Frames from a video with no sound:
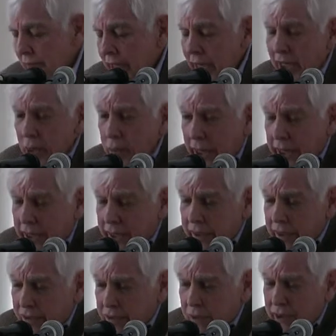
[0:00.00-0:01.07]

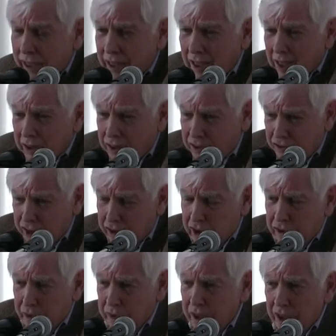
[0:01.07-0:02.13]
Anyway, so
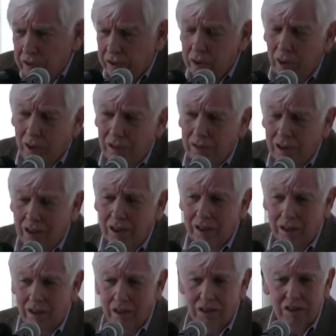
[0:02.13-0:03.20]
the traditional
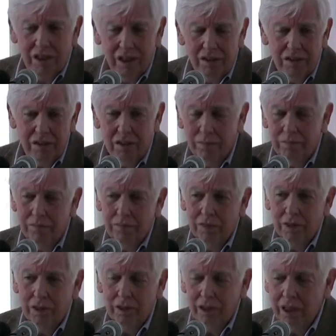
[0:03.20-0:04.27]
system
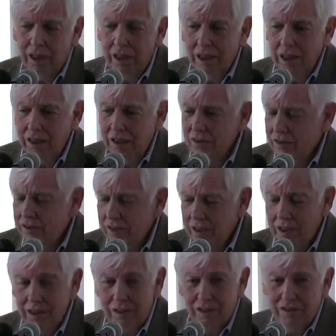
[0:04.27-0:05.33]
is
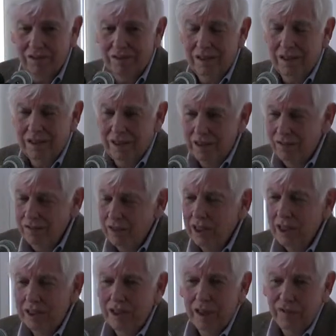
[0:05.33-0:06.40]

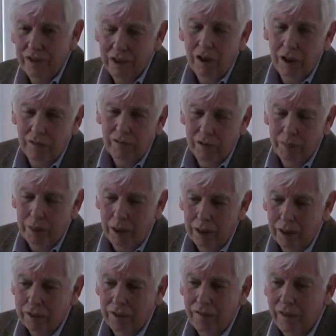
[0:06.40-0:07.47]
really difficult for the
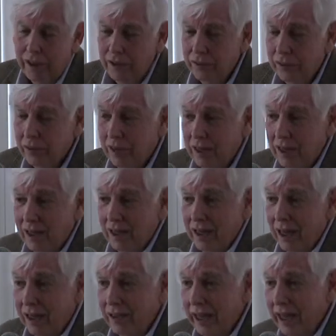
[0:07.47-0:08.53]
public defender,
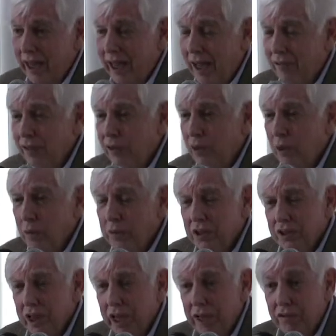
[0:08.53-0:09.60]
and they have
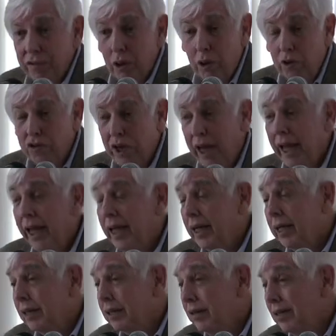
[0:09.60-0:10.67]
enormous caseloads.
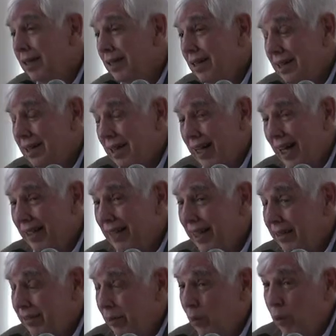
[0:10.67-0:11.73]
And I
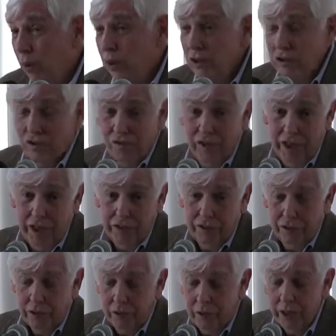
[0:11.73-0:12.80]
think the worst
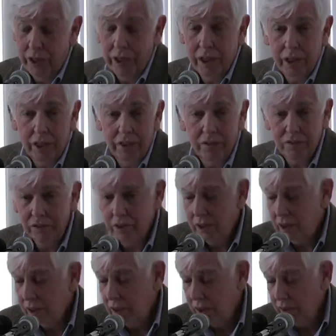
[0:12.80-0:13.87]
feature is
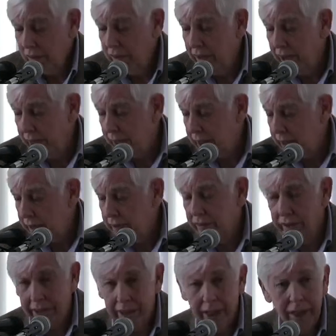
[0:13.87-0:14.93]
that
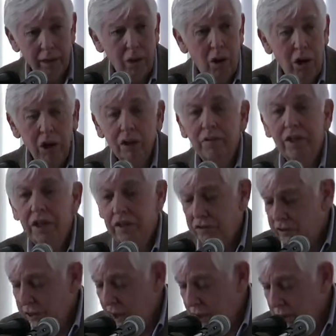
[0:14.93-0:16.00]
they get all of
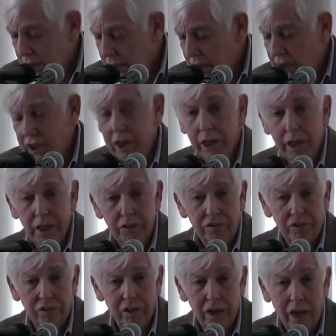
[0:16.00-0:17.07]
these young
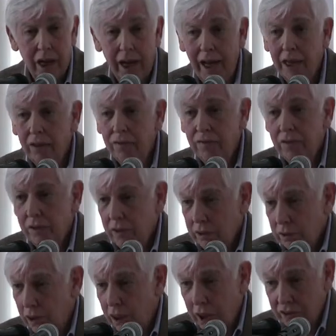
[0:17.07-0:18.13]
kids out of
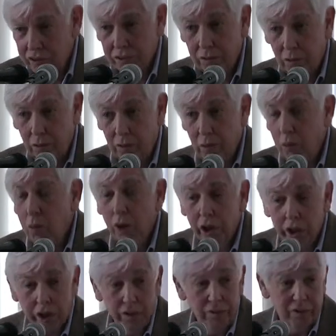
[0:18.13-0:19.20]
law school,
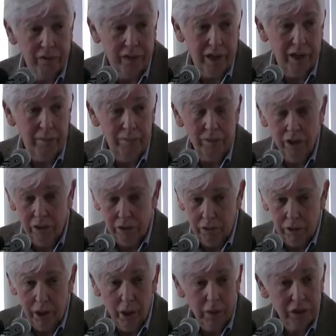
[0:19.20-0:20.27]
working for them,
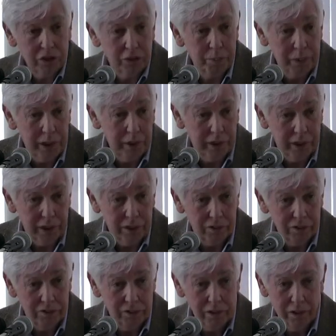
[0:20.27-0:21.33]
no
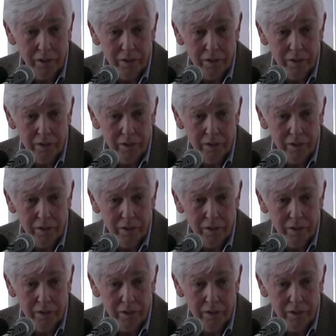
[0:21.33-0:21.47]
experience,